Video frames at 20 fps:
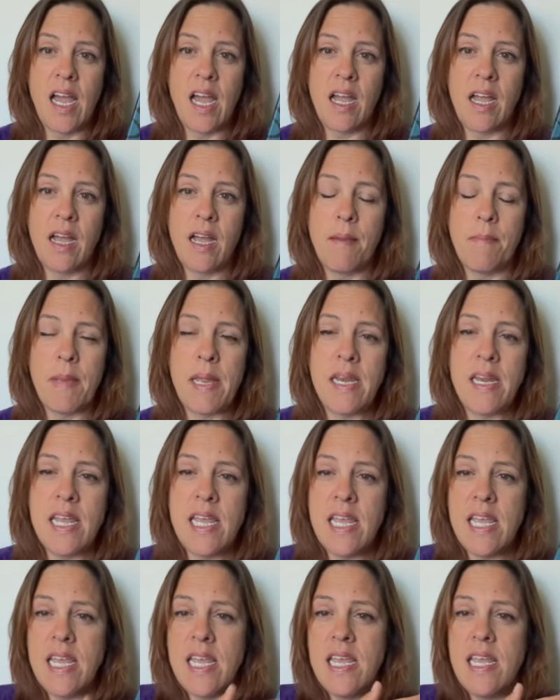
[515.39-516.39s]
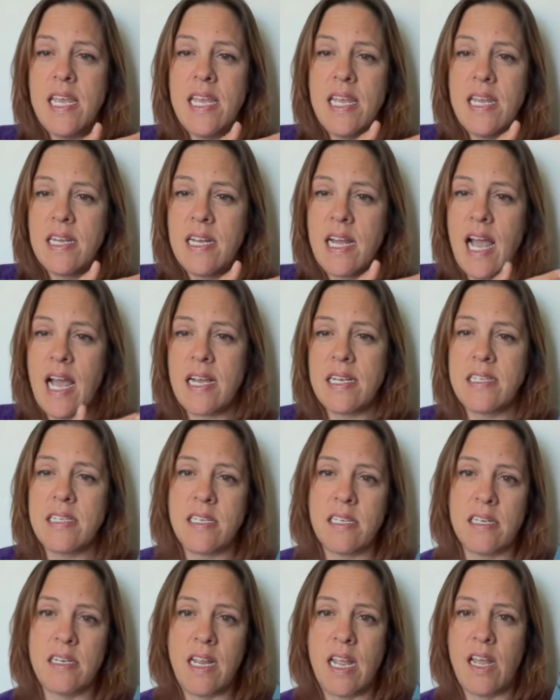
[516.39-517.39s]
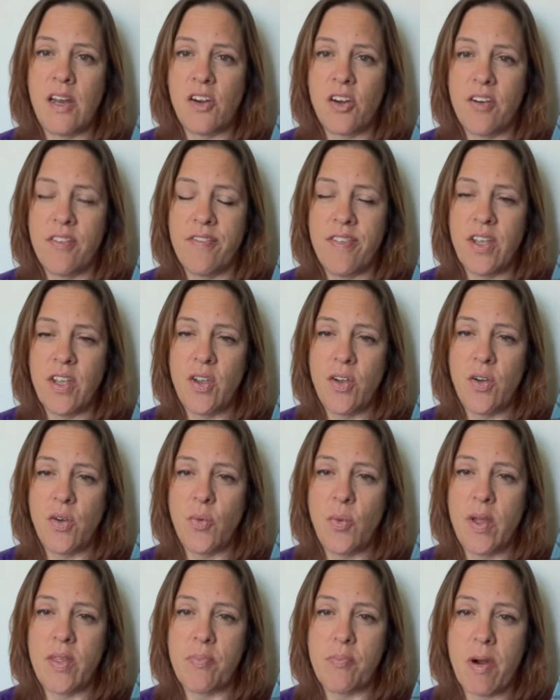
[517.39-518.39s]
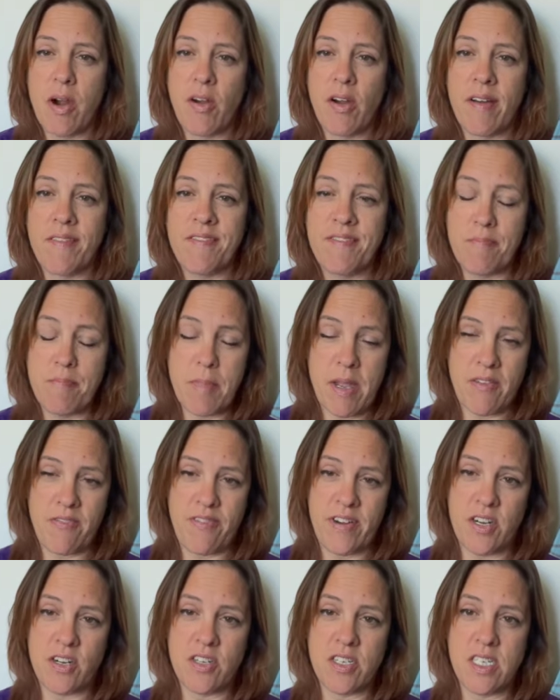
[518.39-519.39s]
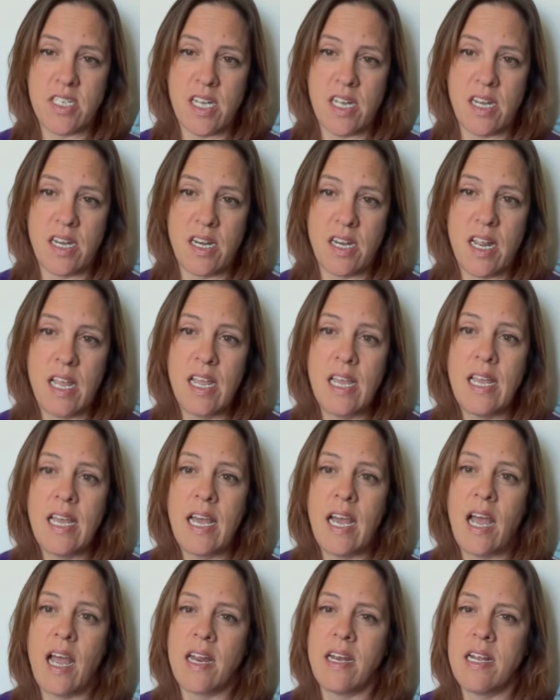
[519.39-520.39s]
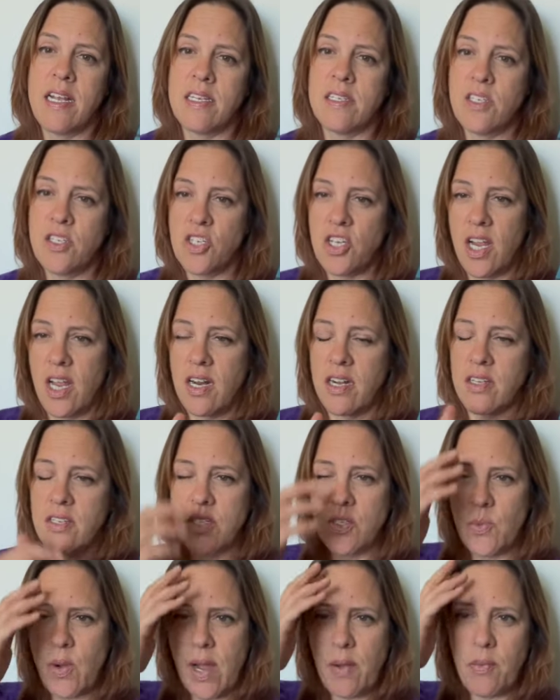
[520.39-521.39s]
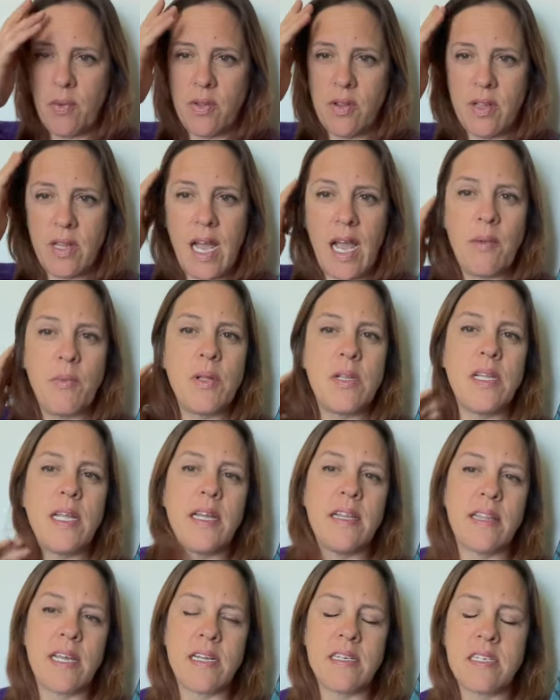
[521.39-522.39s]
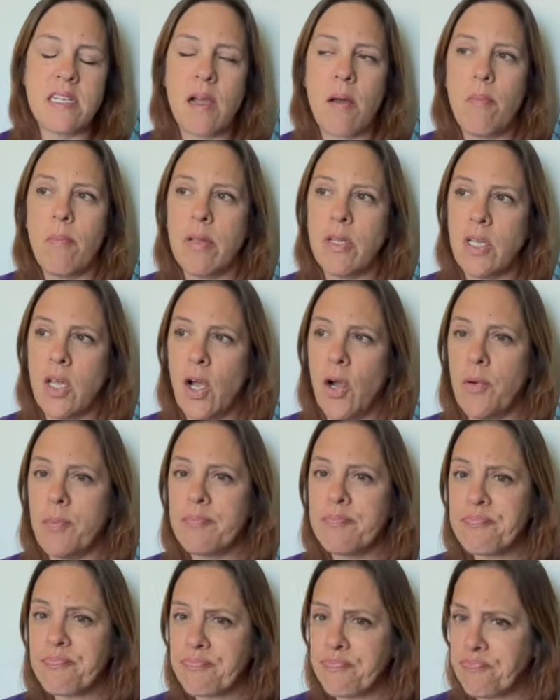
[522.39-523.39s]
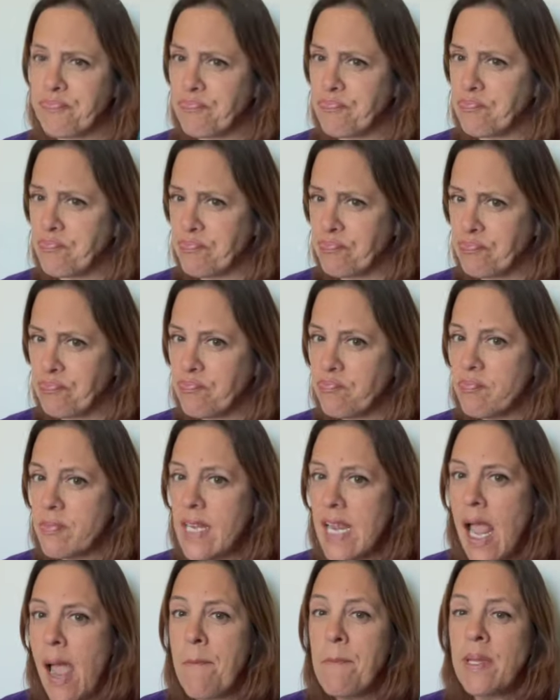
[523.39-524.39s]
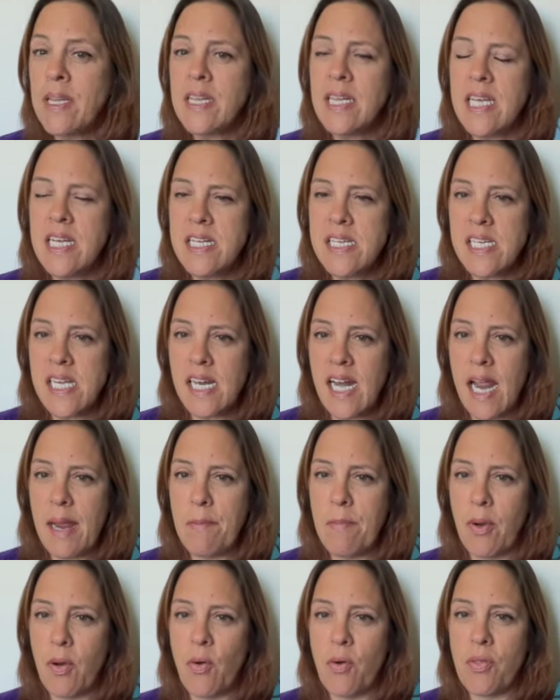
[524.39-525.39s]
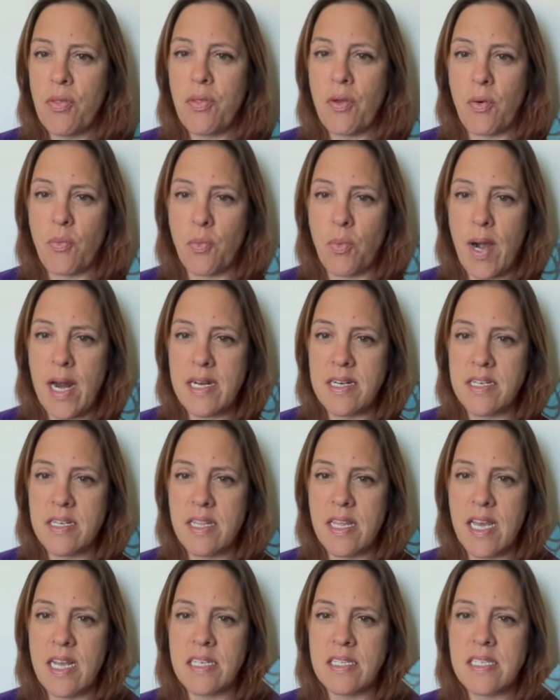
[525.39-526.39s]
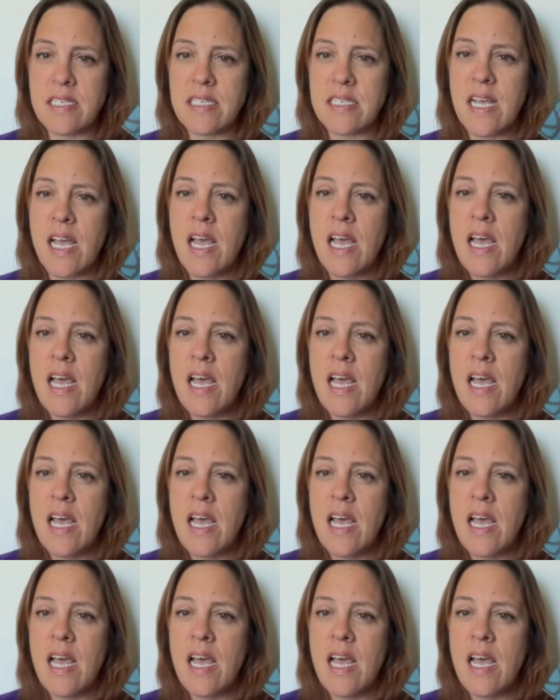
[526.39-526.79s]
And he has an interview with Margaret Macpherson on his channel. So I will link that down below. But Lindy and I both read this.